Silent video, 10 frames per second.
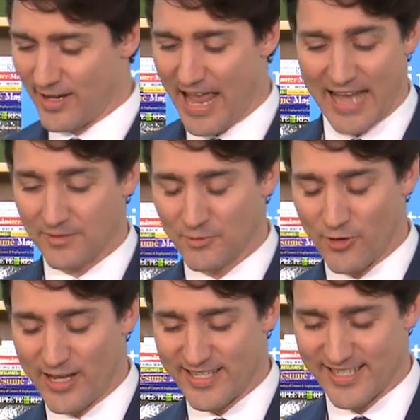Adam,
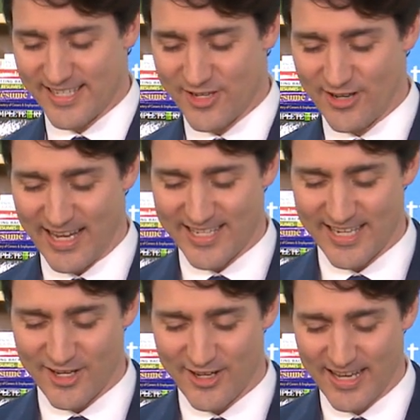great to see you guys
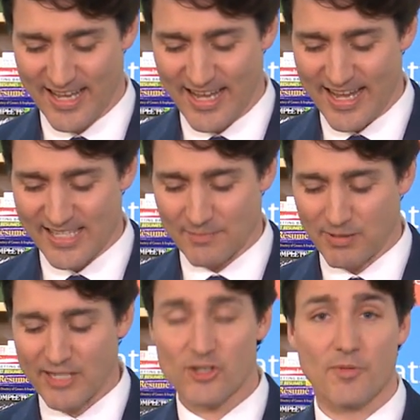here. It's a
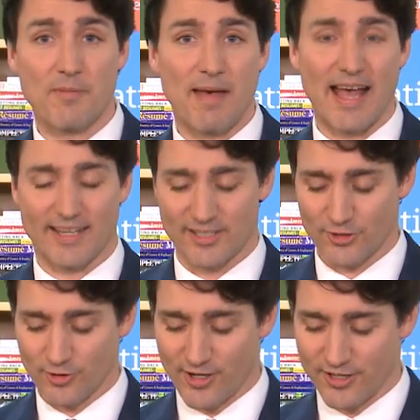pleasure to be back in
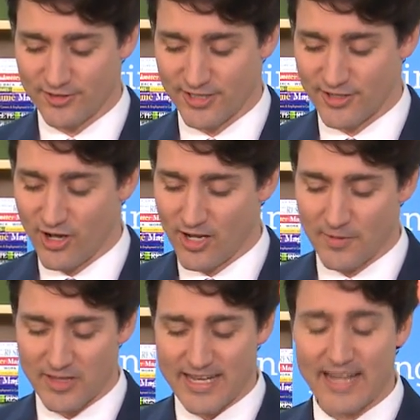Toronto to talk
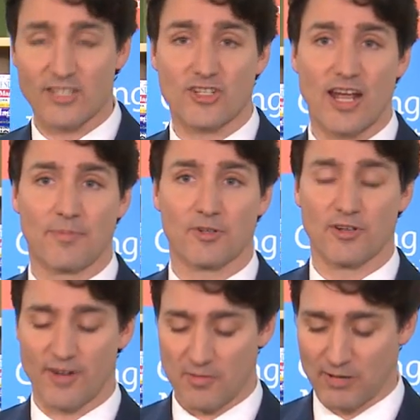about the next chapter
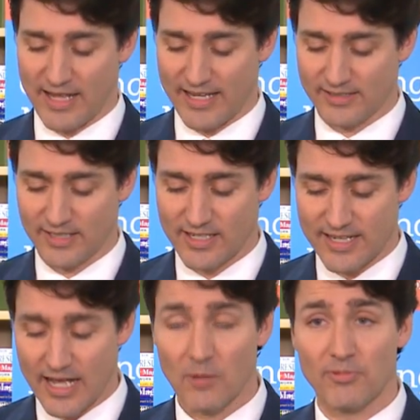of our plan
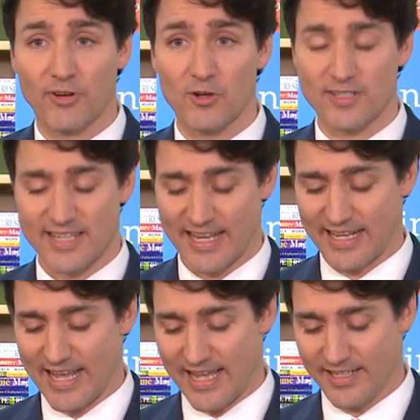to help folks get
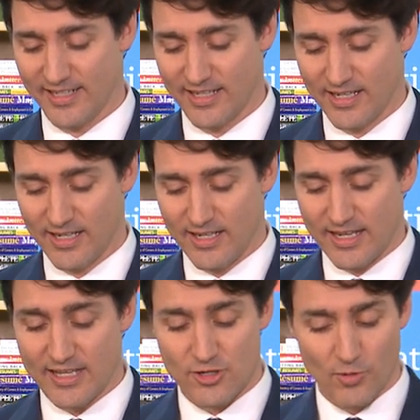ahead.
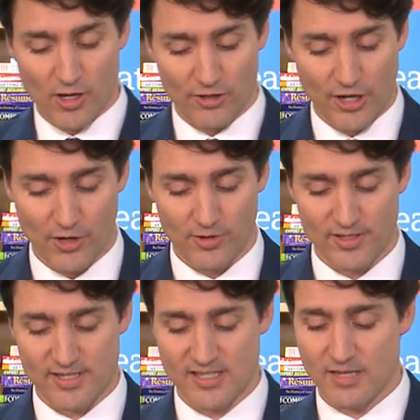As you all know,
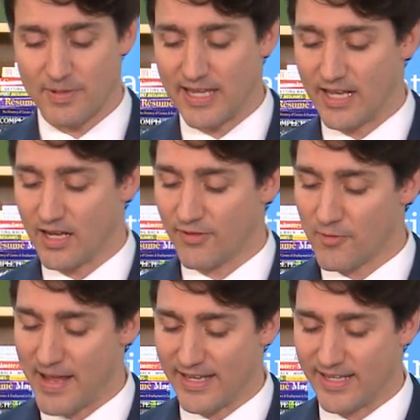since the beginning of our
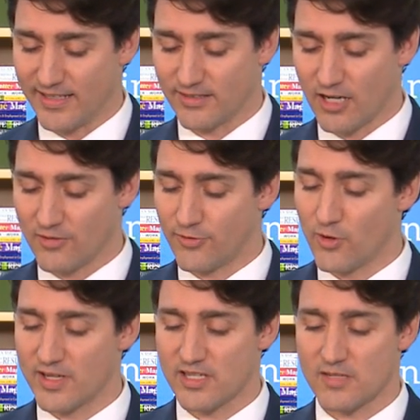mandate, our
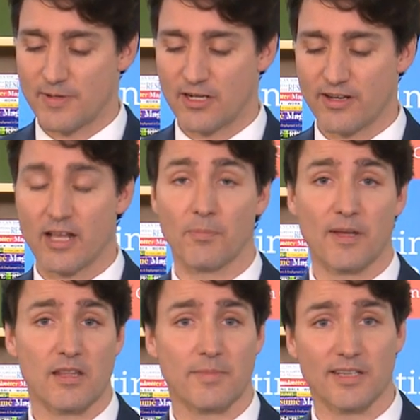focus has been on
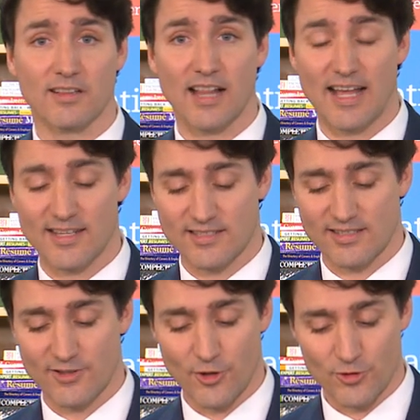helping the middle class
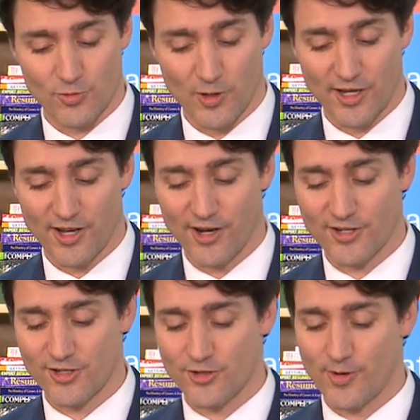and those working
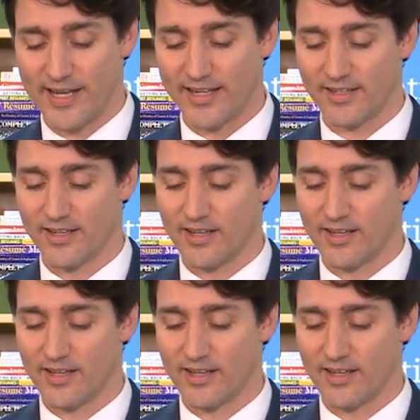hard to join it.